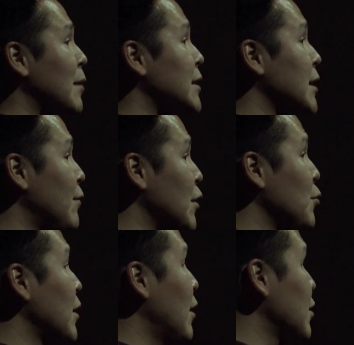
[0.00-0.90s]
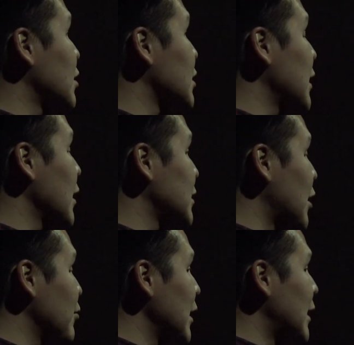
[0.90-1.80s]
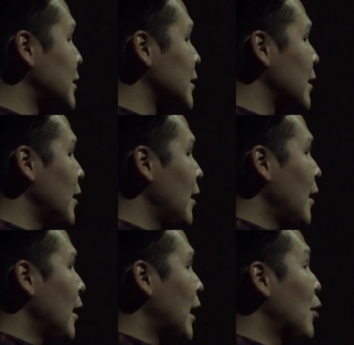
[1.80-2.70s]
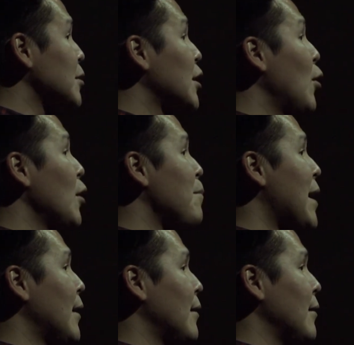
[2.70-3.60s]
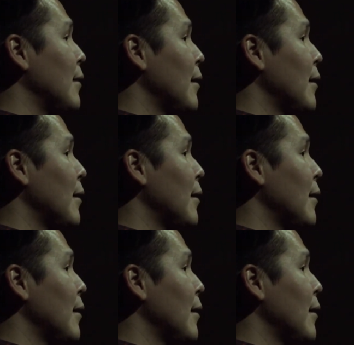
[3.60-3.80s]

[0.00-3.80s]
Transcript: with myself and with others, because I realized that I was codependent.